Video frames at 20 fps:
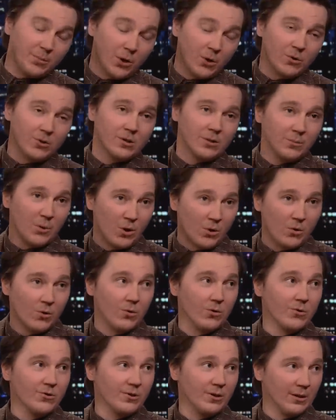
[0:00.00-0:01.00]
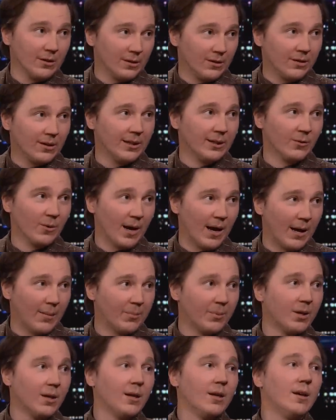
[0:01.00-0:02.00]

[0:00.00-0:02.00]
poke some holes in the cling wrap.